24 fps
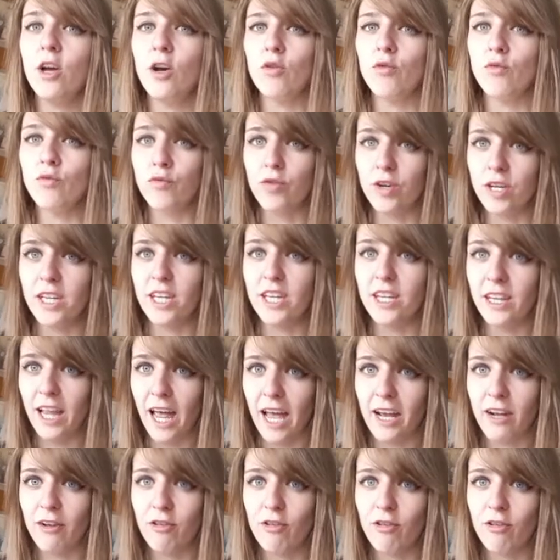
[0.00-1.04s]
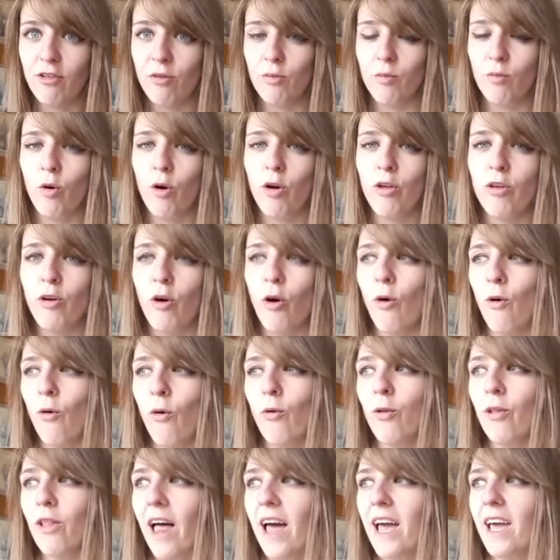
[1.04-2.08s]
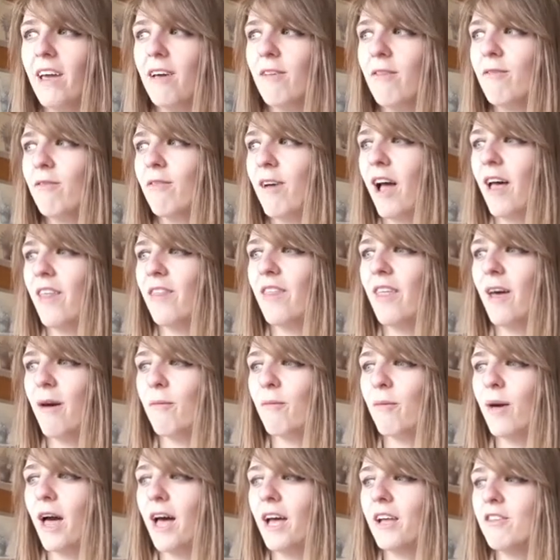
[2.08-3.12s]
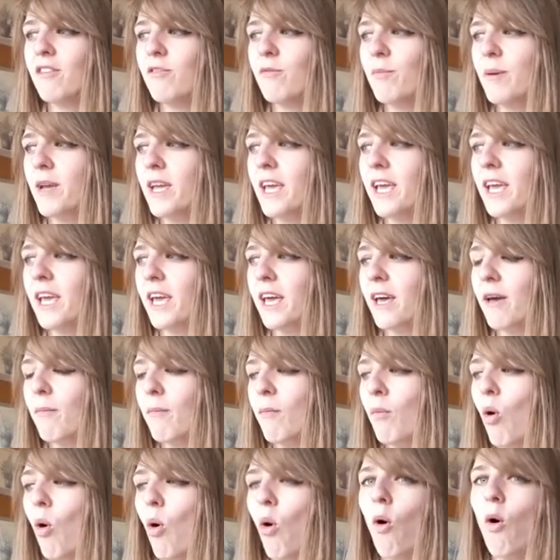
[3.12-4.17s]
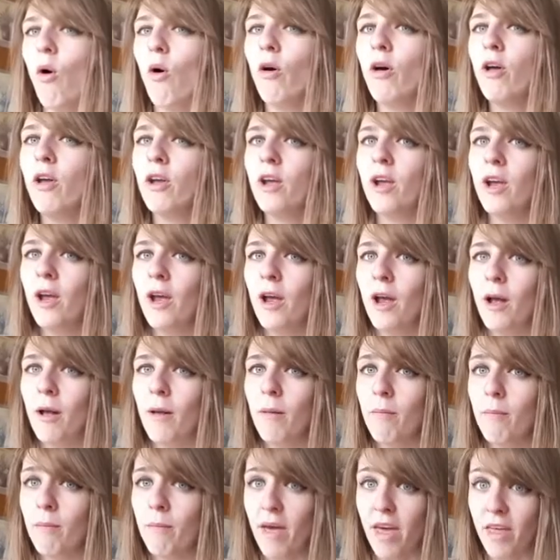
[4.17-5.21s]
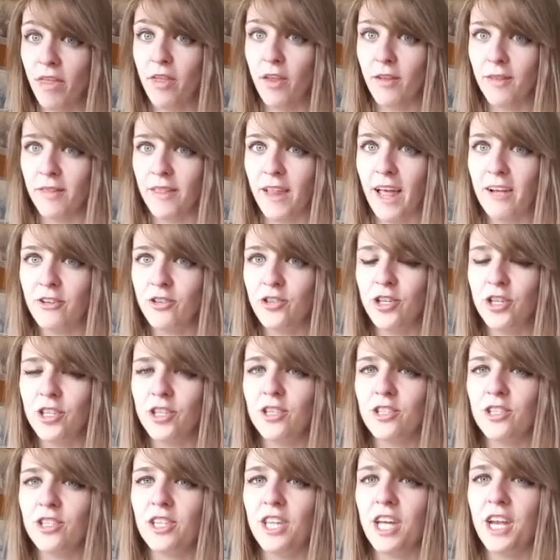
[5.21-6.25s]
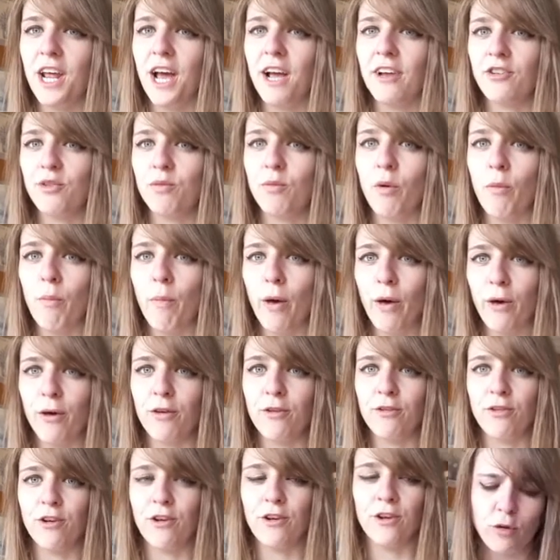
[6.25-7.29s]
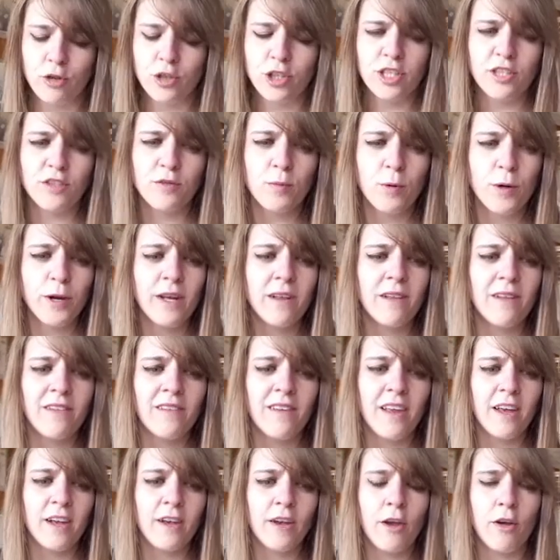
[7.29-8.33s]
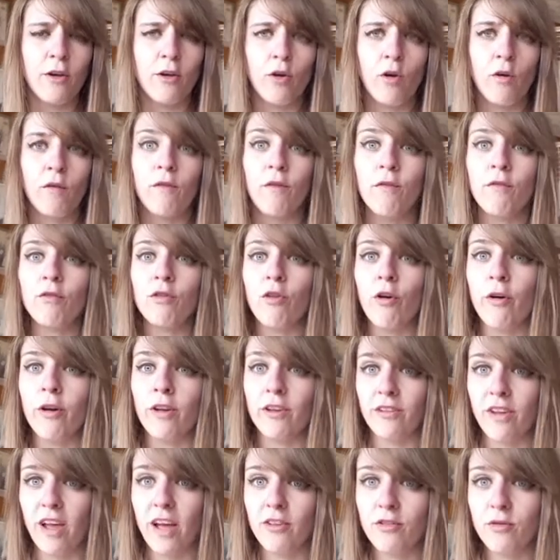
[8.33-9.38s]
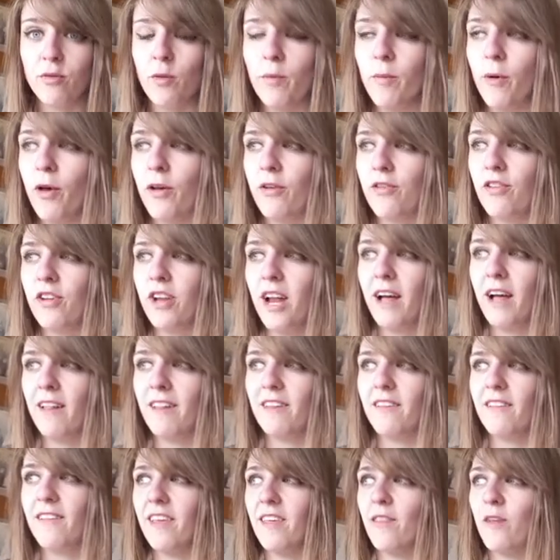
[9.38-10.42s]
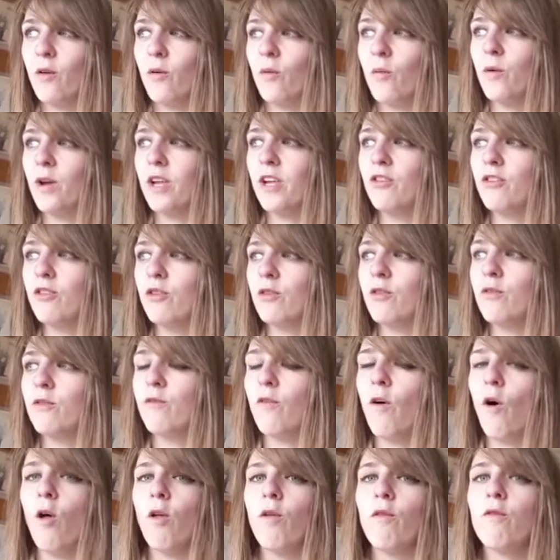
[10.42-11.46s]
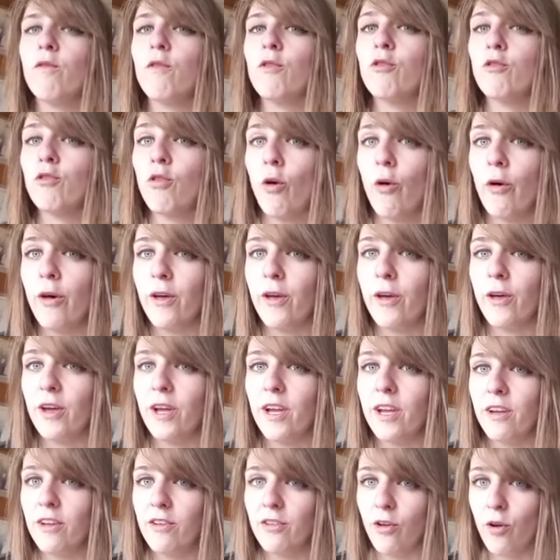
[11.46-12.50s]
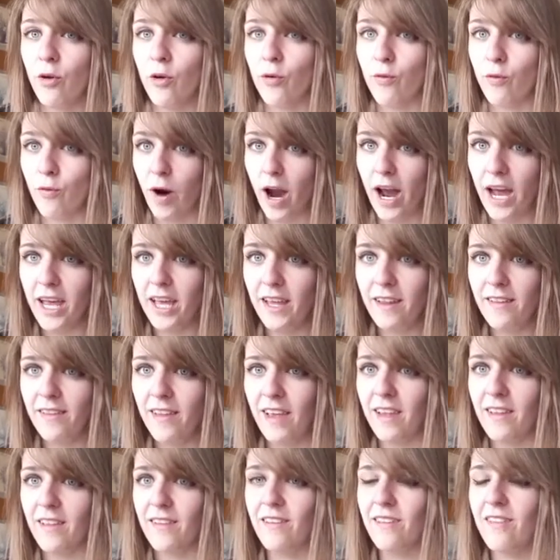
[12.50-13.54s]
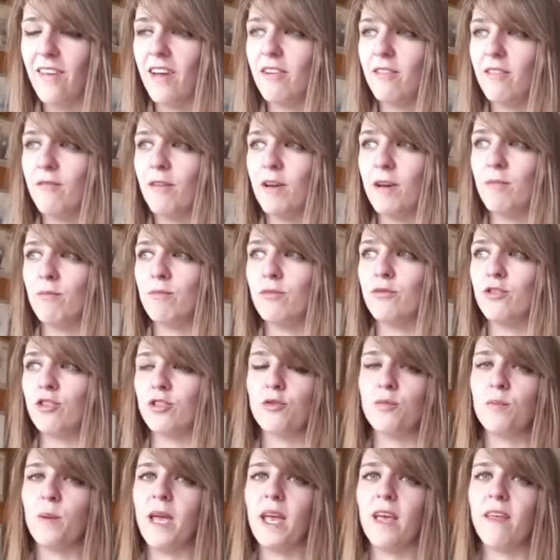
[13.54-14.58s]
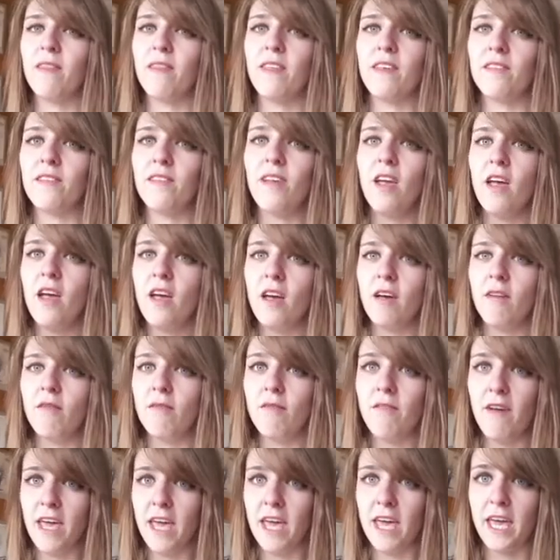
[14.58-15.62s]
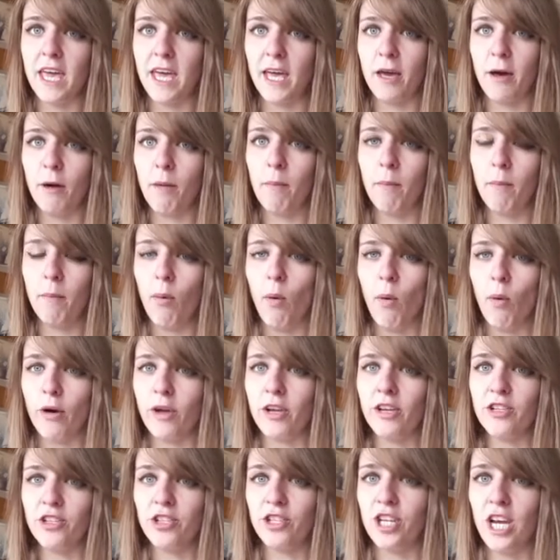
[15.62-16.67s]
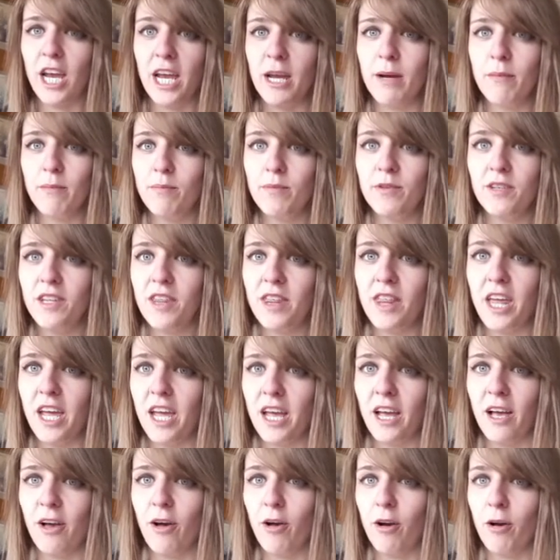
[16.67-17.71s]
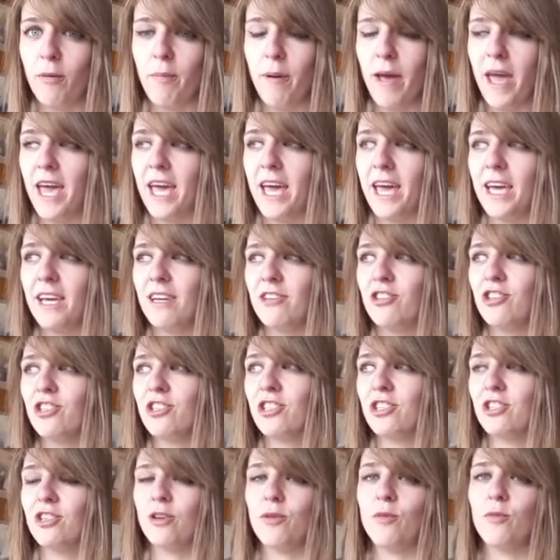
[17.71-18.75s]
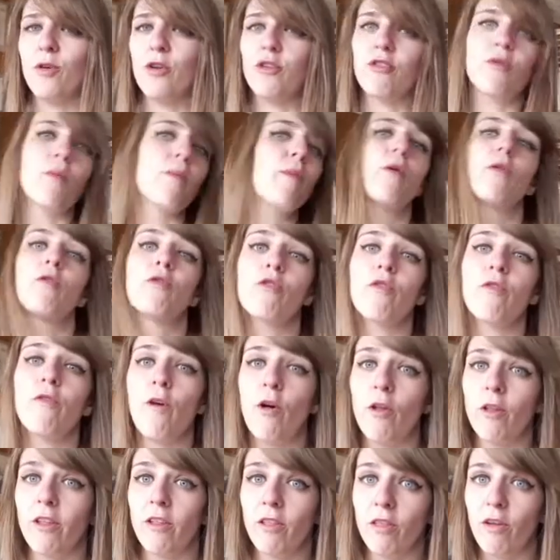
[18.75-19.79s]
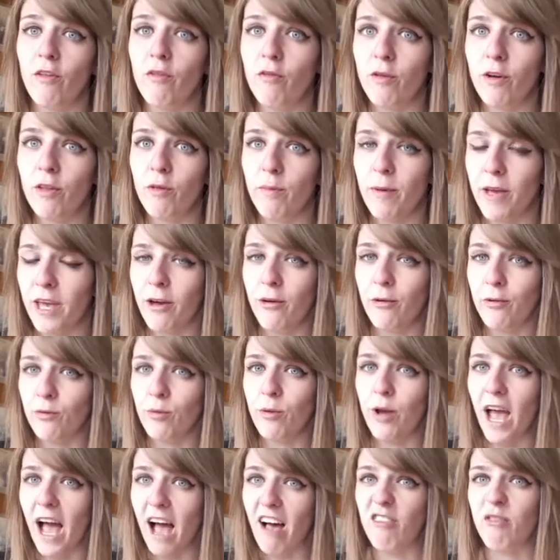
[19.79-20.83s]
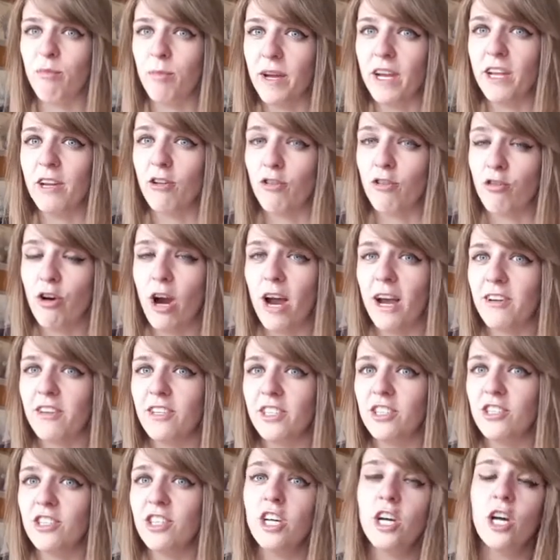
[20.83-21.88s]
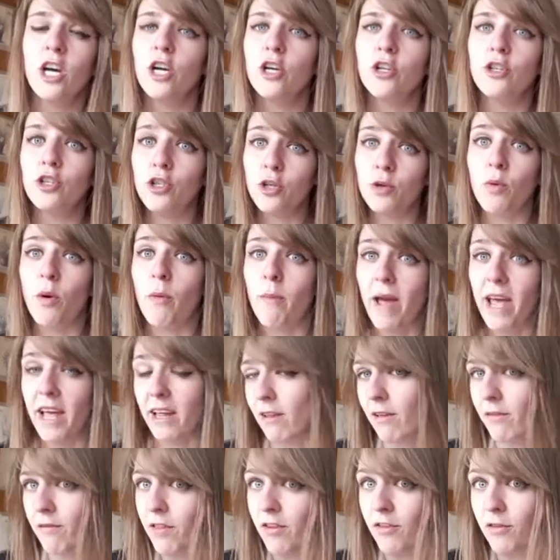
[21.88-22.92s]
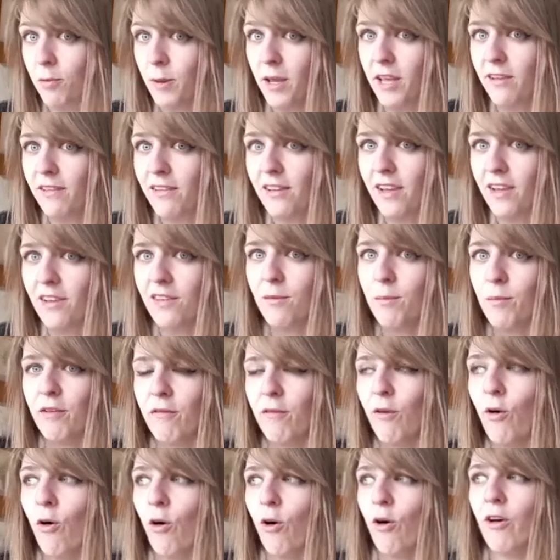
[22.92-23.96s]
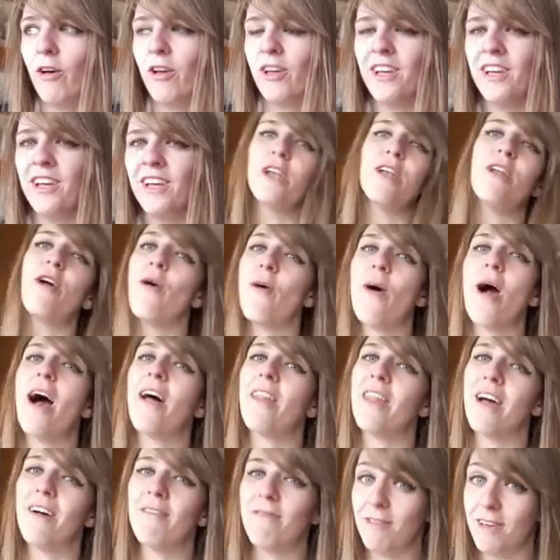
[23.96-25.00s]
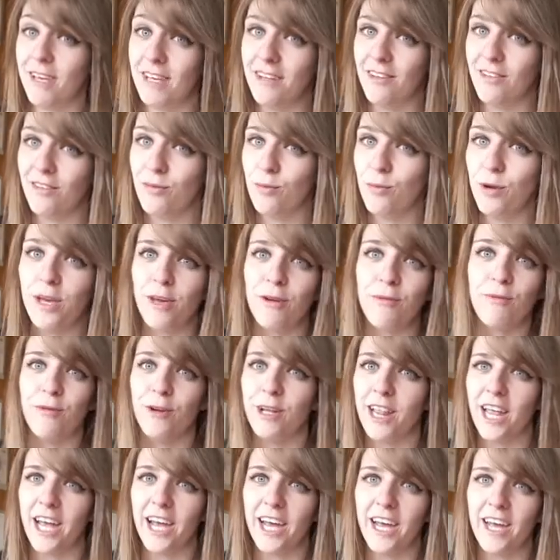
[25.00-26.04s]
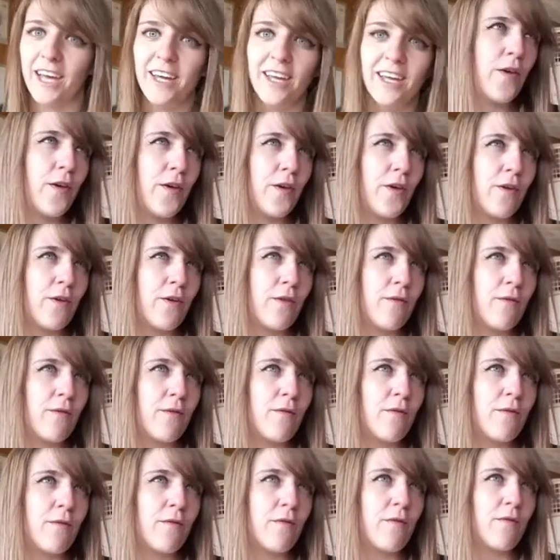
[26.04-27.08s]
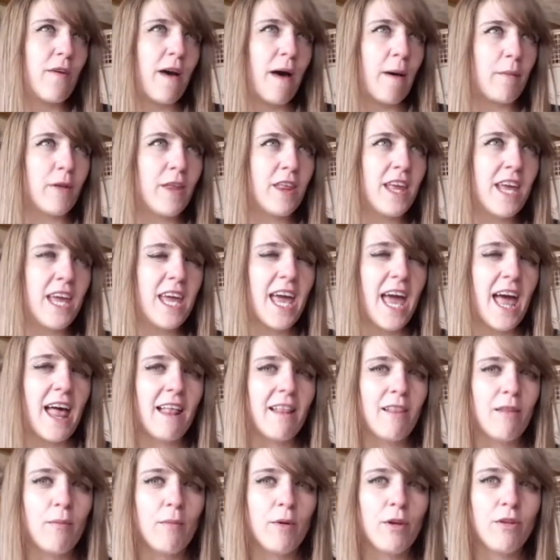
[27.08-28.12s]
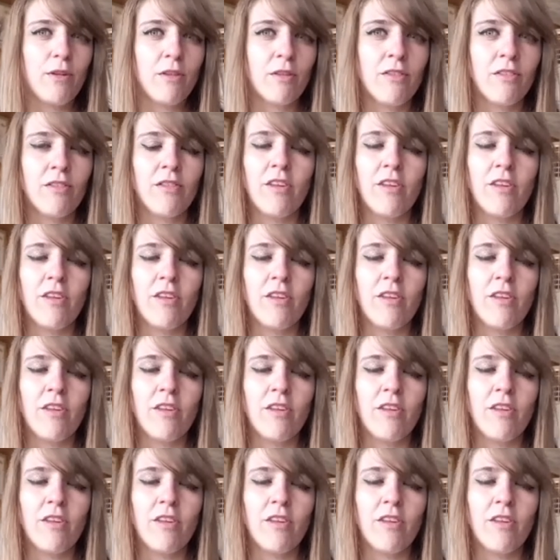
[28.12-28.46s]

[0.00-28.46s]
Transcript: really liked someone your whole life and them kind of being more myth and legend than actual person. But she sprinkles in enough of Sawyer's actual personality that we do fall for Sawyer in his own right, instead of him just being this vague boy-shaped thing on a page that we're supposed to fall in love with because we have been attracted to a male of the species before. We know how that feels. We can relate. The family elements